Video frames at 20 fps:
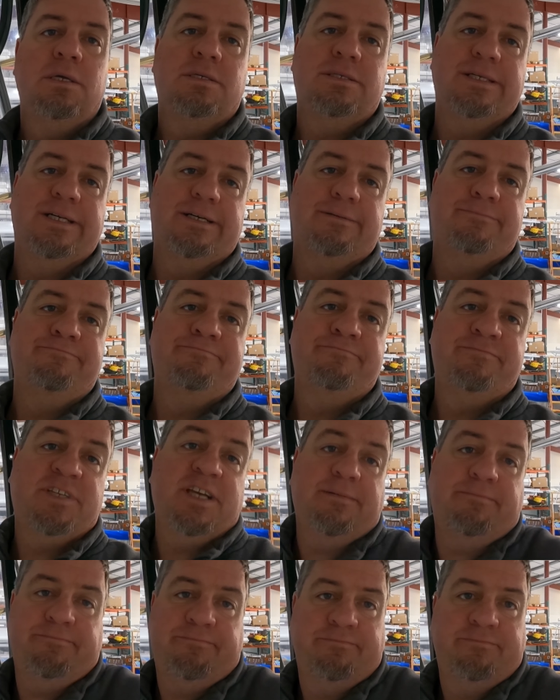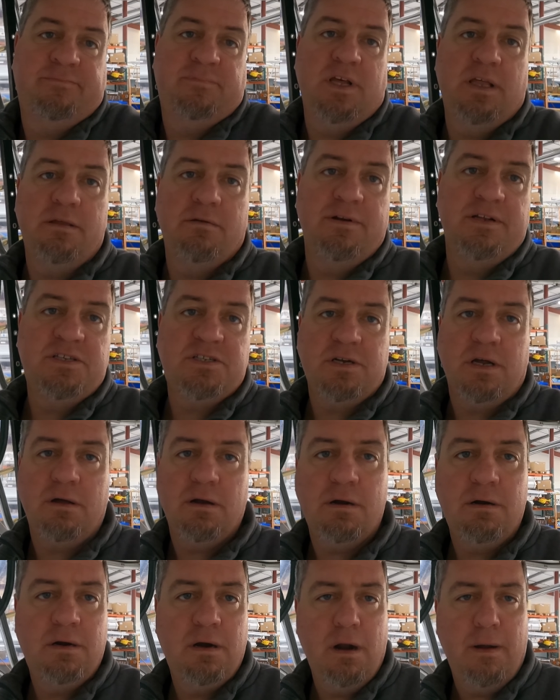So that's it. Another
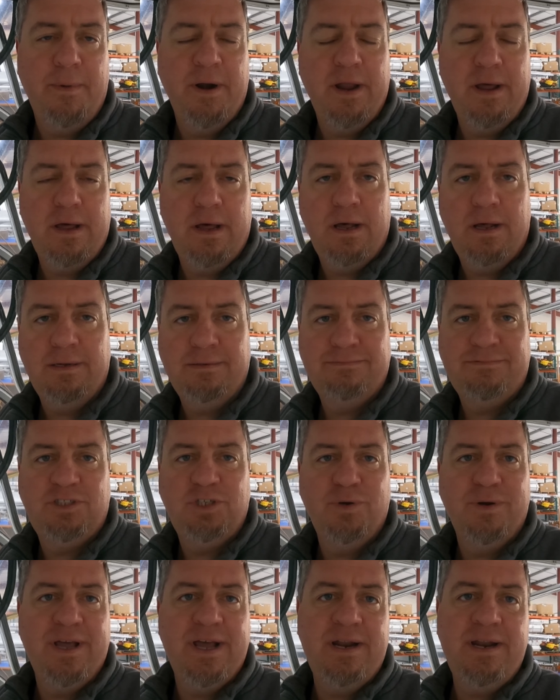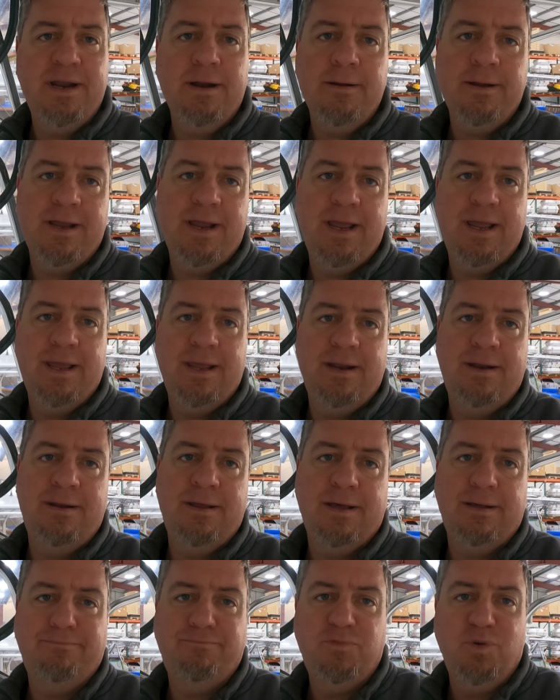install coming to an end here. And
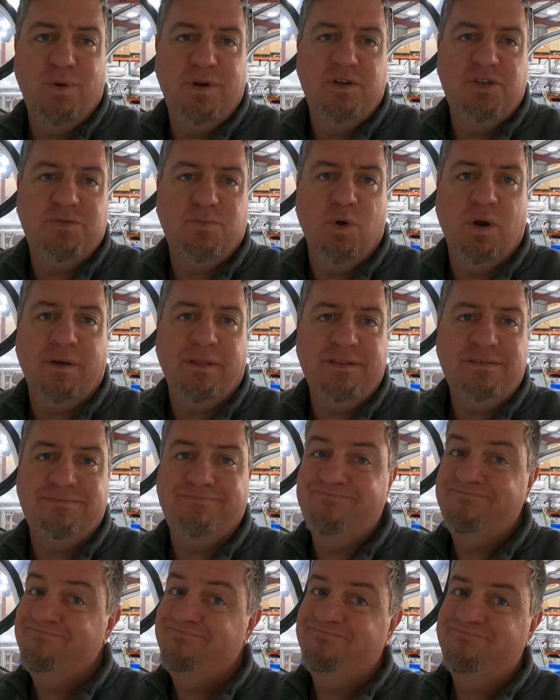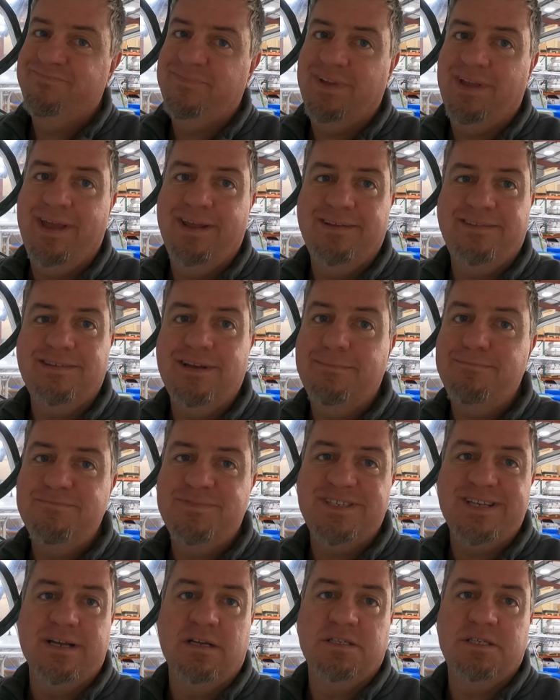if you want to do some work with us, hit us
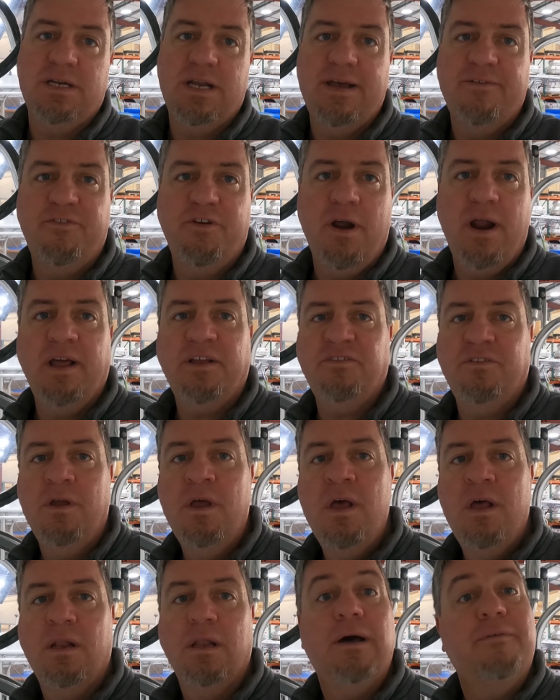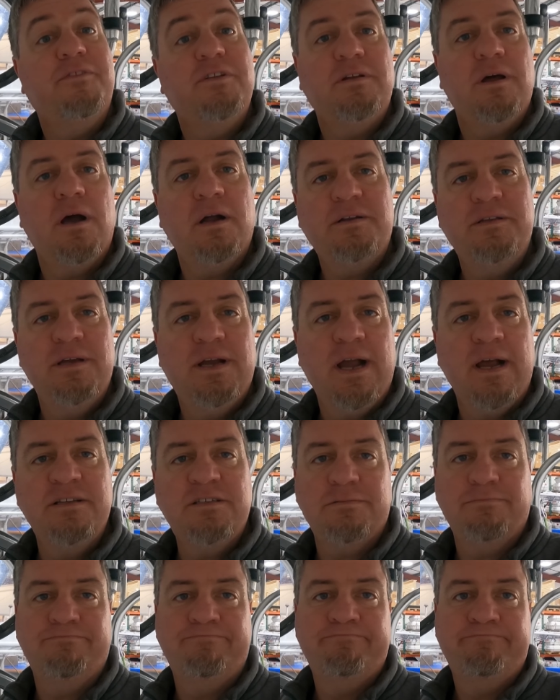up. Sales at Navtronics. Love to talk to you
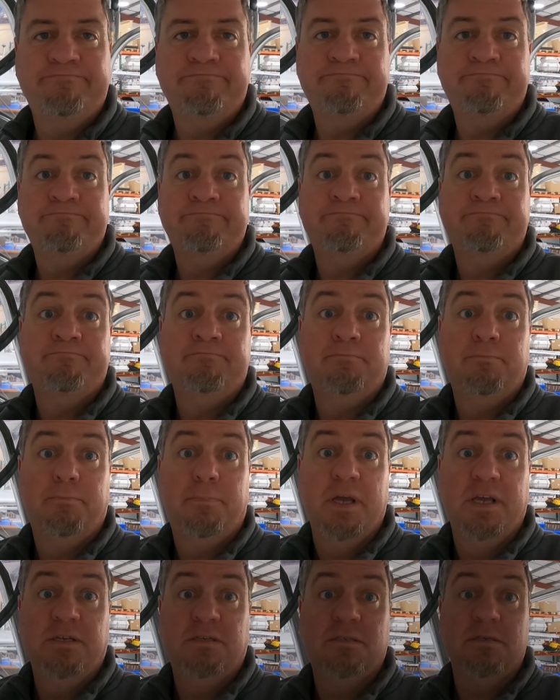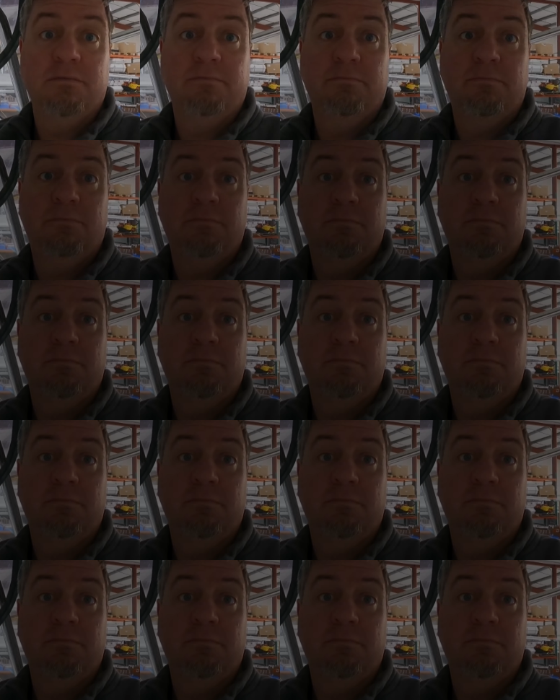guys. Peace.